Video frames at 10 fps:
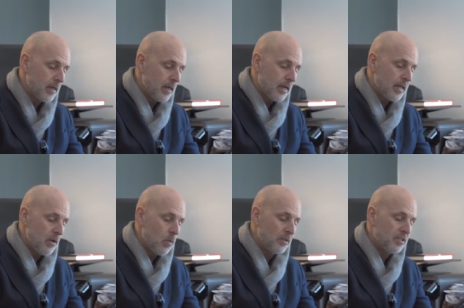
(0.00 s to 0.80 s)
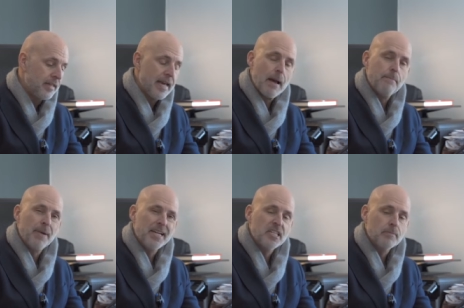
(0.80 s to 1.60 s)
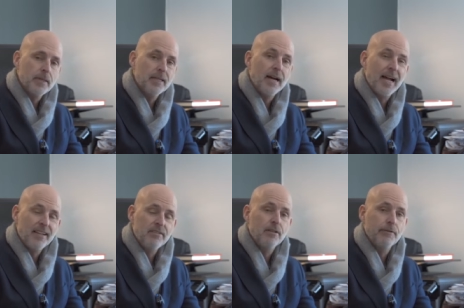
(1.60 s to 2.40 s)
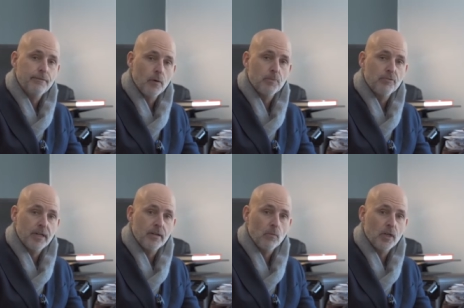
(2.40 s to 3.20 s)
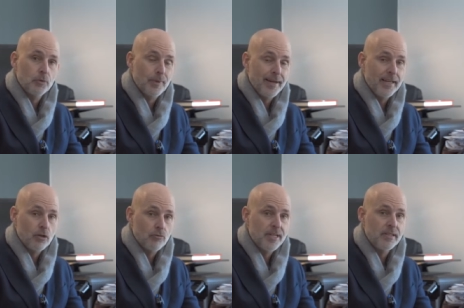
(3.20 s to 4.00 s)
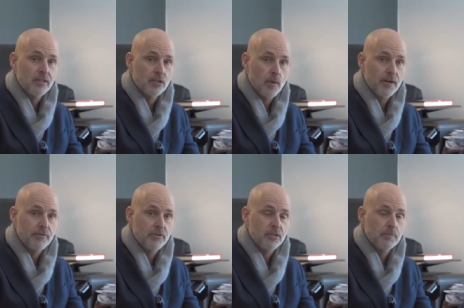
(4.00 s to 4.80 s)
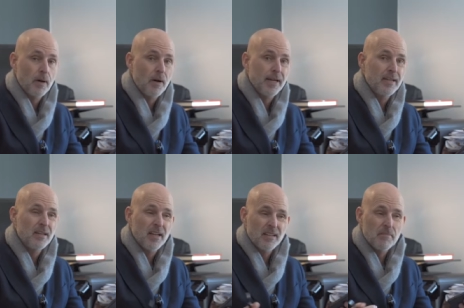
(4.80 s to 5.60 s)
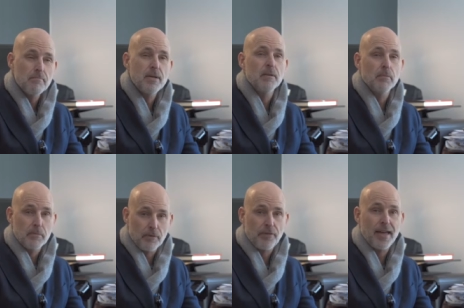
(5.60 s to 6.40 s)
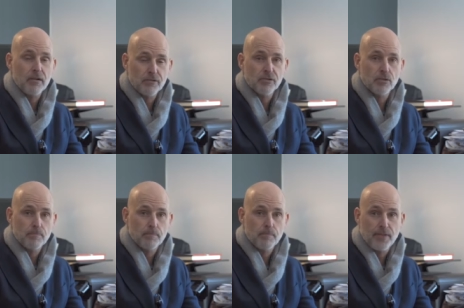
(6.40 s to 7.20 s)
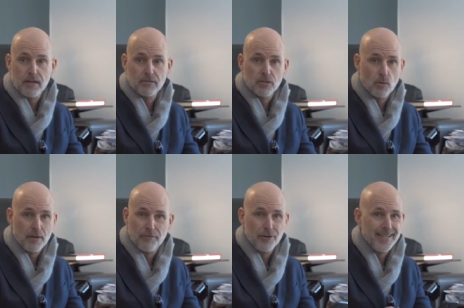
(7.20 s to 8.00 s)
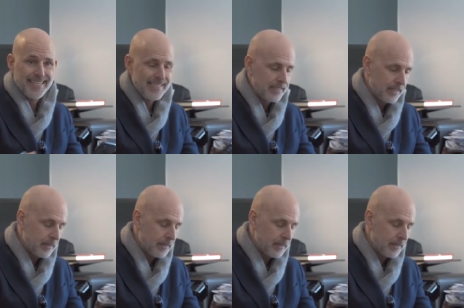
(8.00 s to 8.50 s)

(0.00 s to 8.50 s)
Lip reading: He wants to get a basement under the footprint, which will increase the square footage by minimum of 1,000 square foot easily.